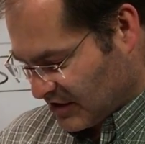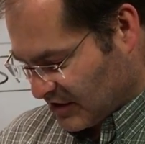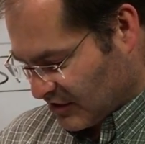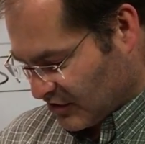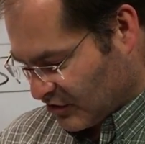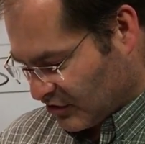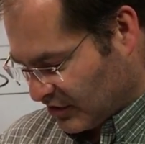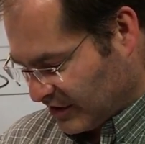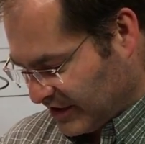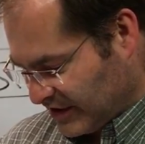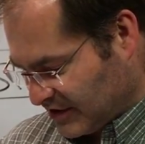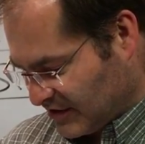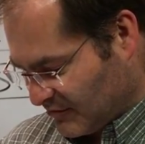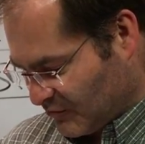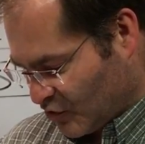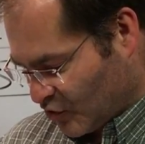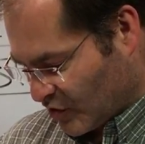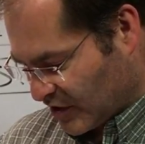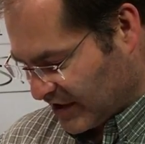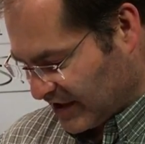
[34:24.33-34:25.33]
Early in the
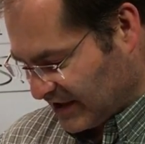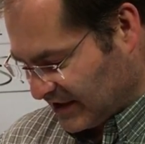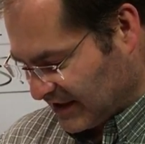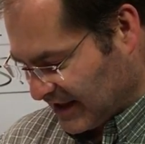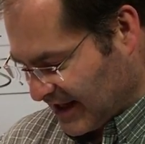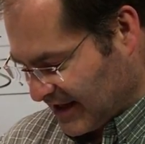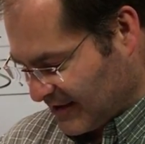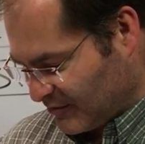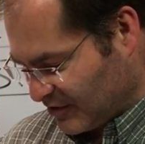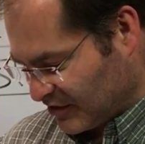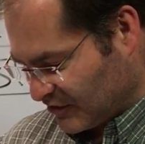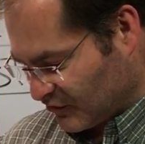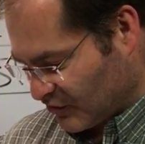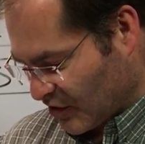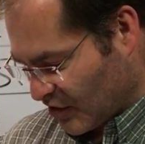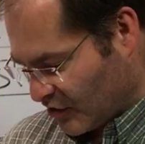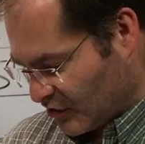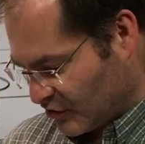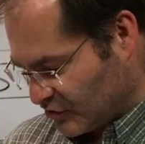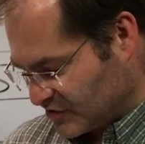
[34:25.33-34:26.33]
morning Laban
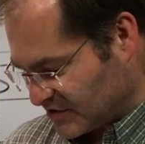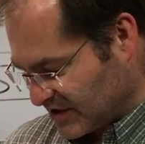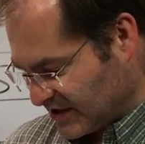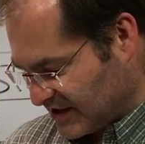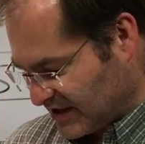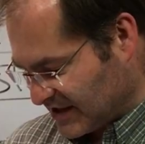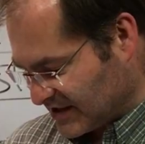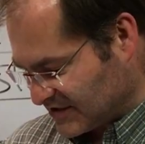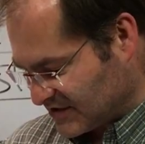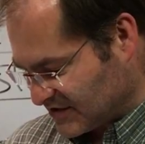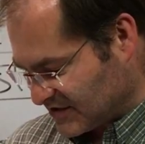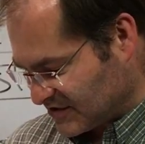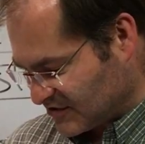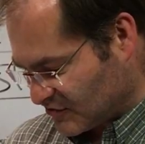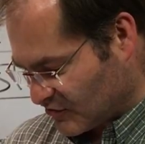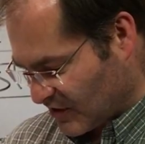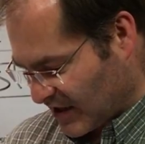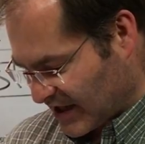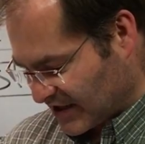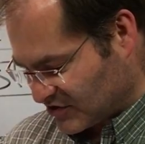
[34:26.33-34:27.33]
arose and kissed his
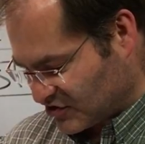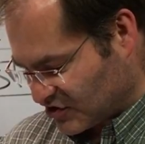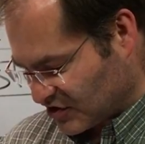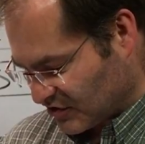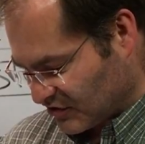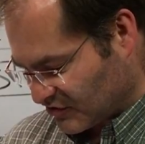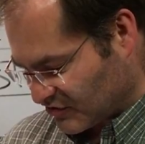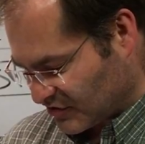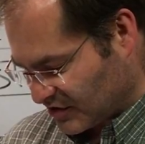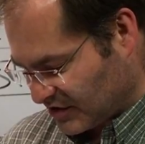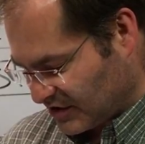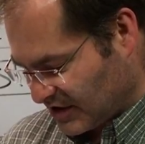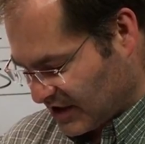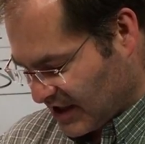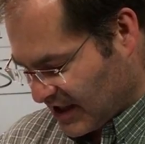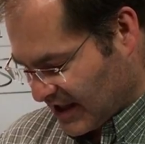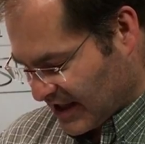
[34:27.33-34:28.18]
grandchildren